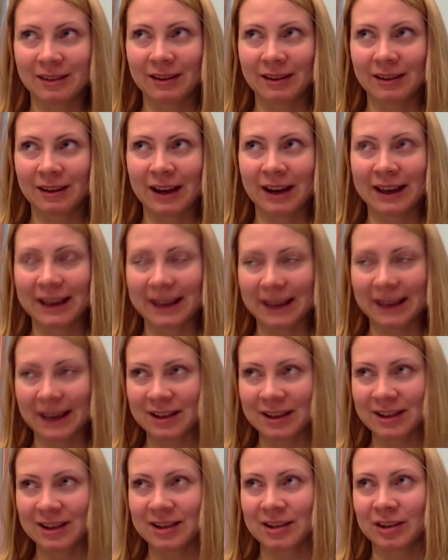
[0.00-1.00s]
I
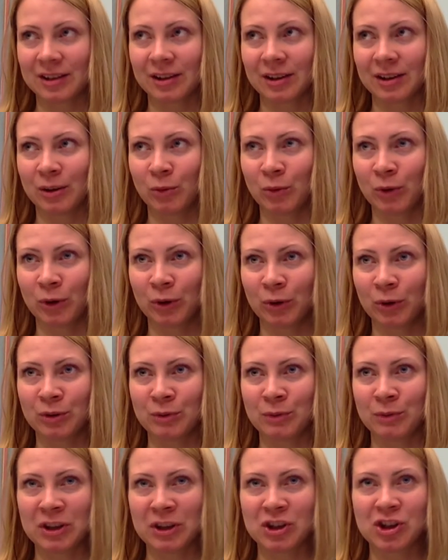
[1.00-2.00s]
guess we
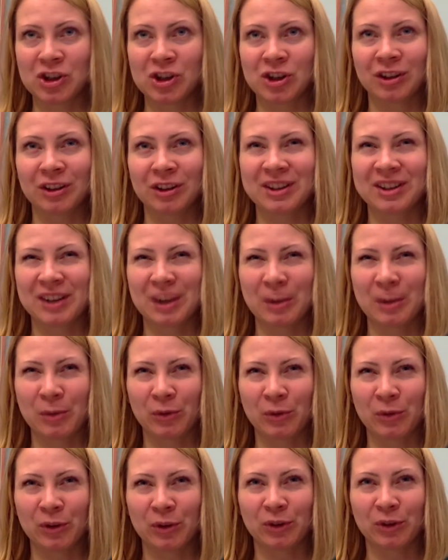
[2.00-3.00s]
could mention and
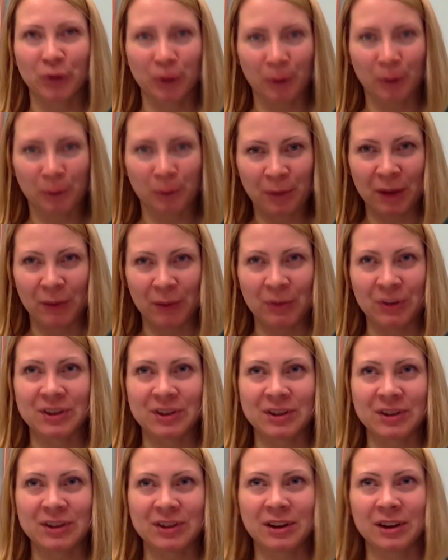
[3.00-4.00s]
separate from
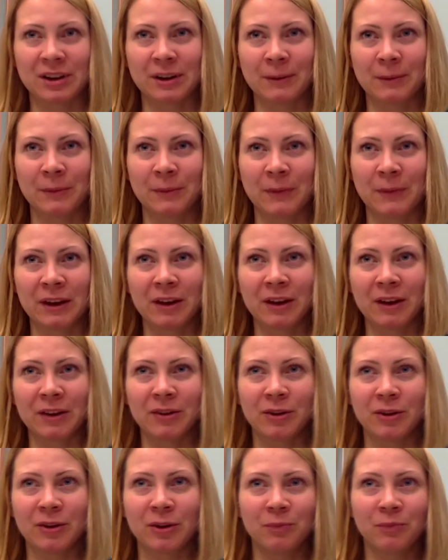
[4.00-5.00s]
payments
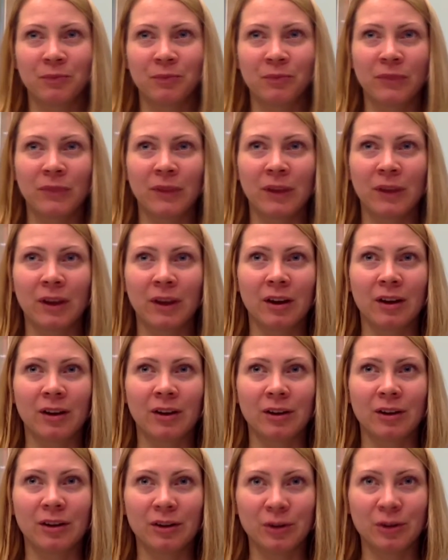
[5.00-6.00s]
another
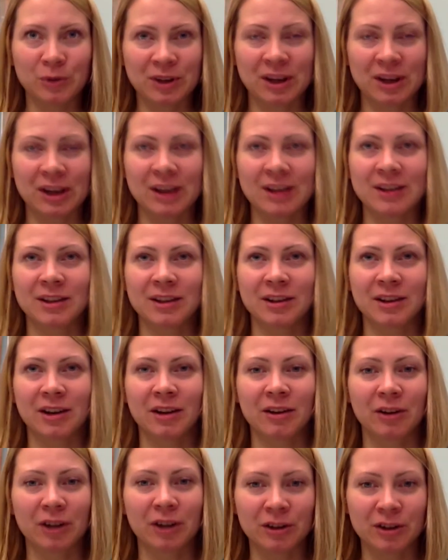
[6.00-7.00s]
use case in
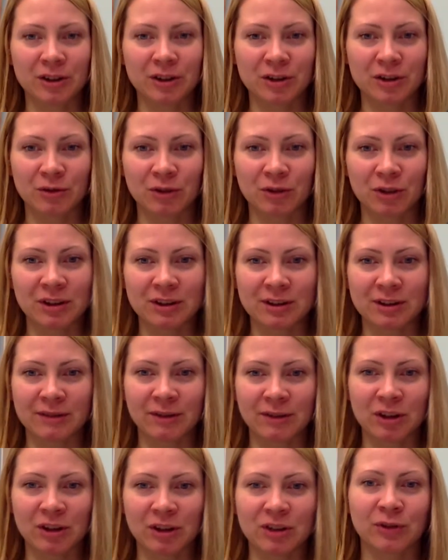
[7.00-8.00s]
other industry. It's
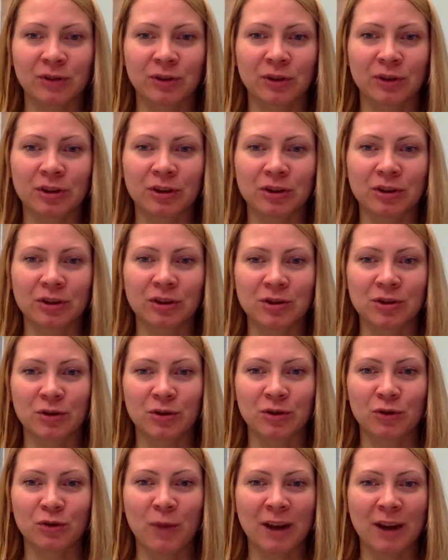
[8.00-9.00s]
even a different industry
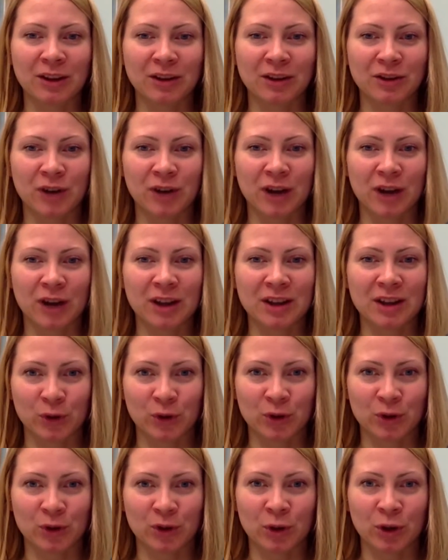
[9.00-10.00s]
of money
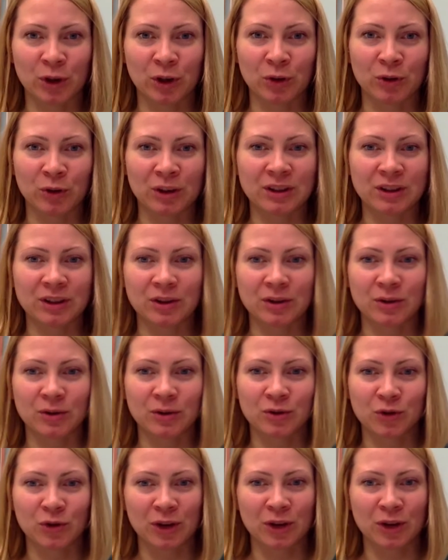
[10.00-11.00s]
transfers. When you need
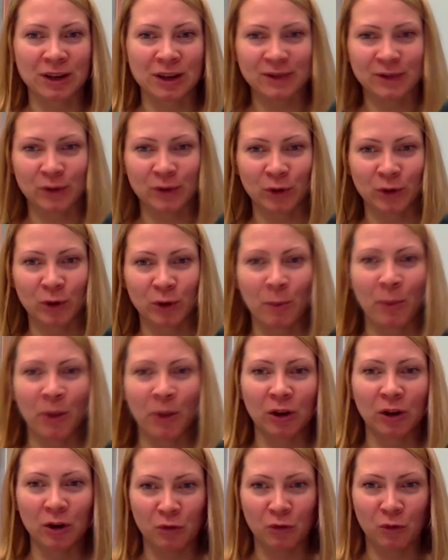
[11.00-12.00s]
to transfer a
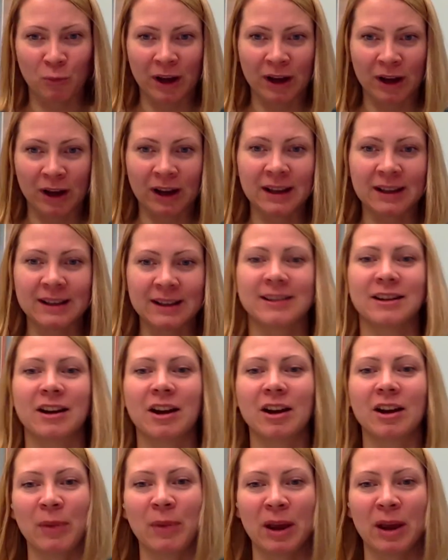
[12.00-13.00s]
bulk of money, it's
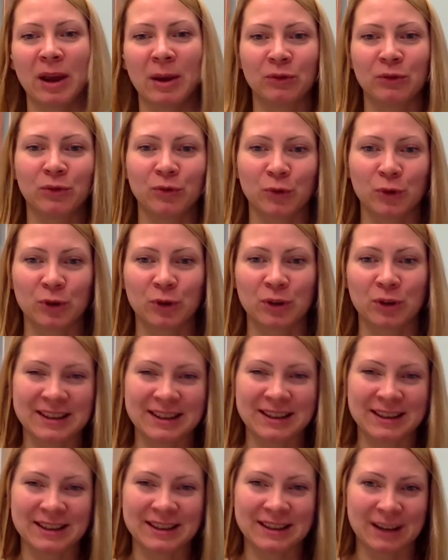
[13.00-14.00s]
not a payment for
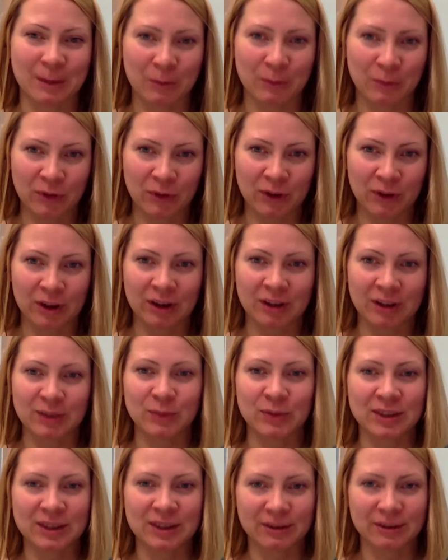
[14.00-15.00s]
something
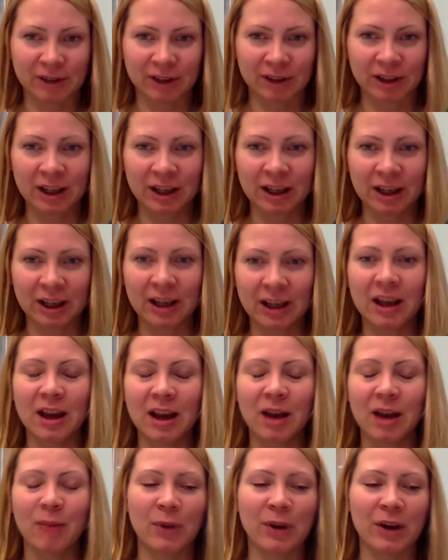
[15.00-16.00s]
specifically,
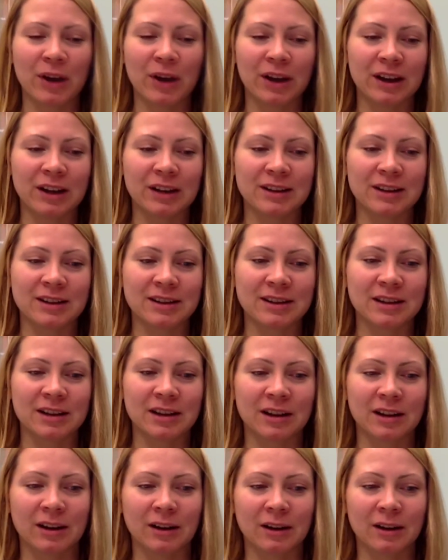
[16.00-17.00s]
but it's
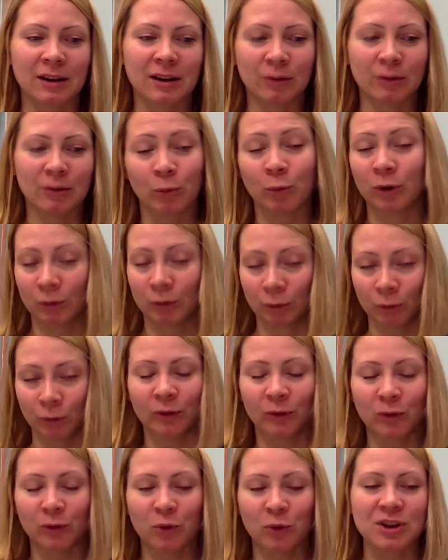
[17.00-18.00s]

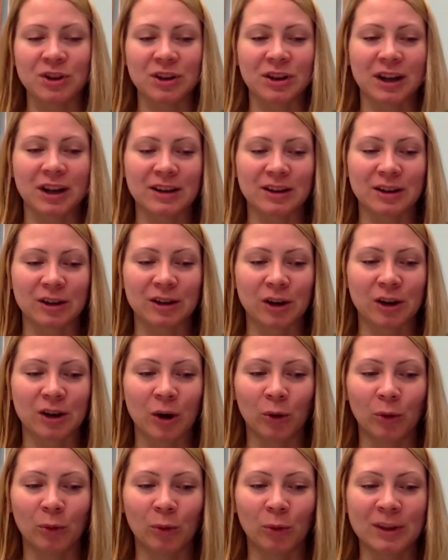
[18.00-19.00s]
well, of course, it has a
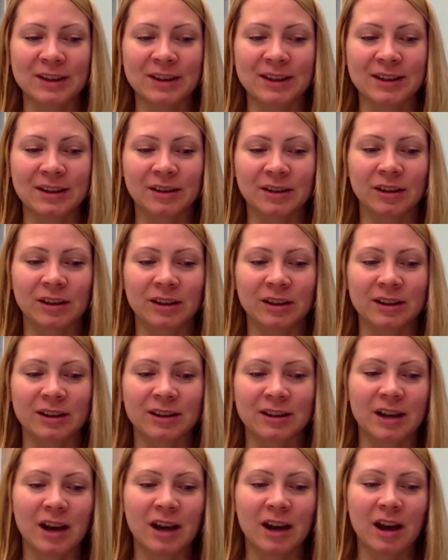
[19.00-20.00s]
goal, but still,
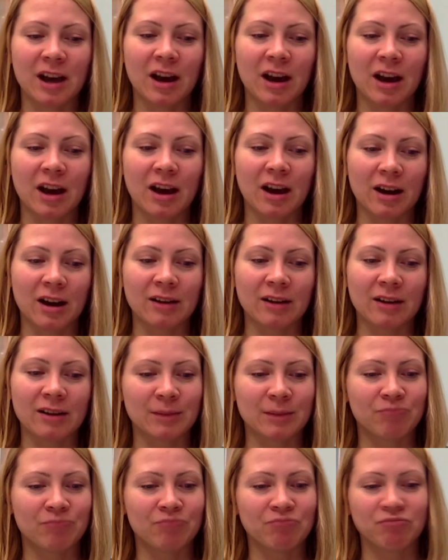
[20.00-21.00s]
it's
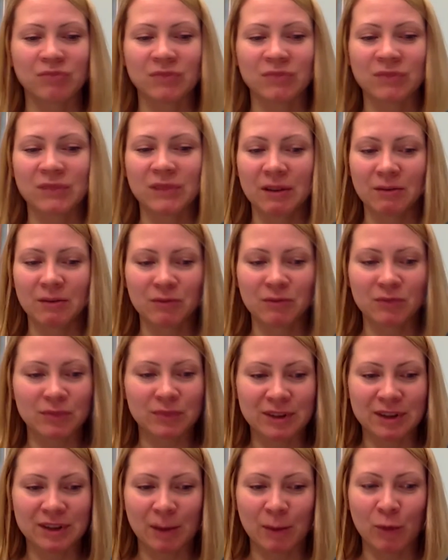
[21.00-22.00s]
some
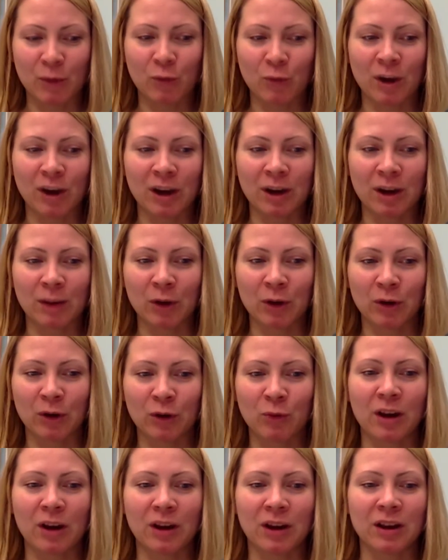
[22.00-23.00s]
amount of
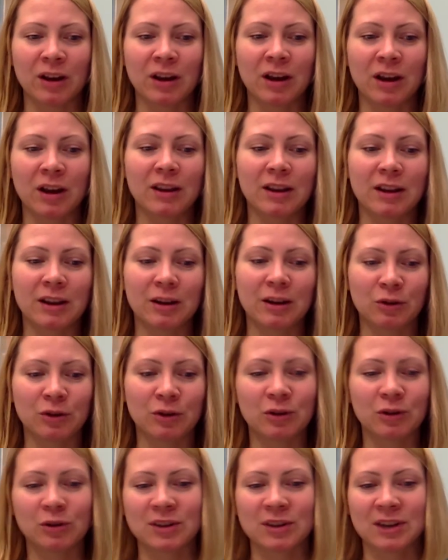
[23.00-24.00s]
money that you
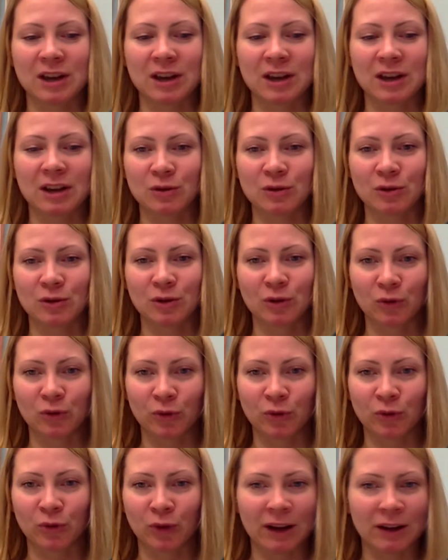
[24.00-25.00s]
need to send to your
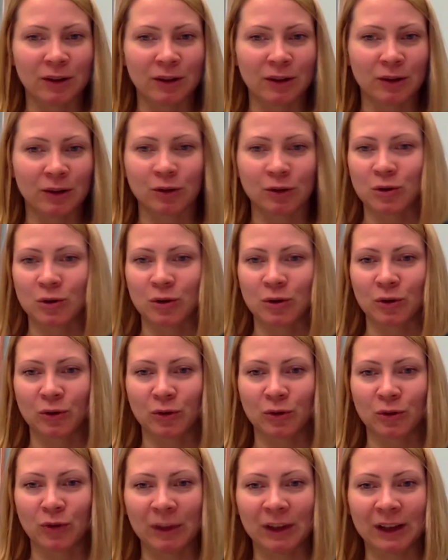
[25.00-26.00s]
friend or to your
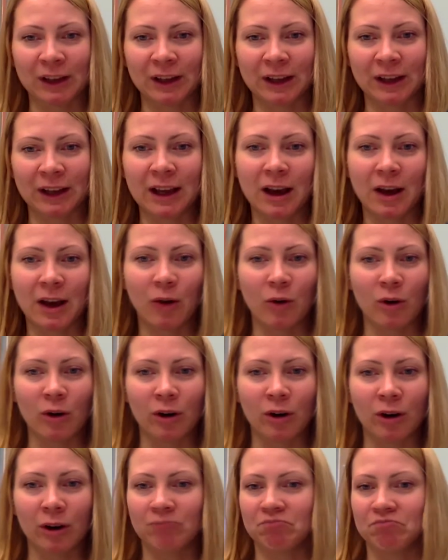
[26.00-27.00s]
family
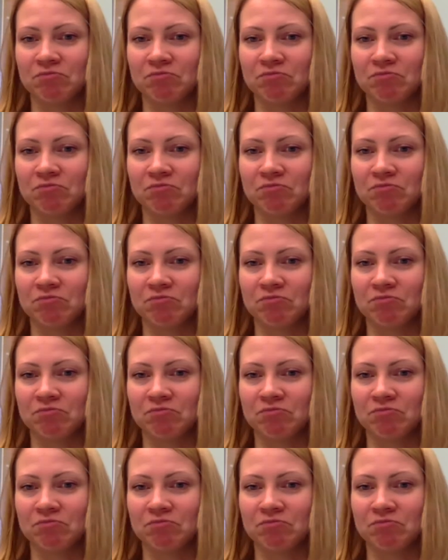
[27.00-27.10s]
or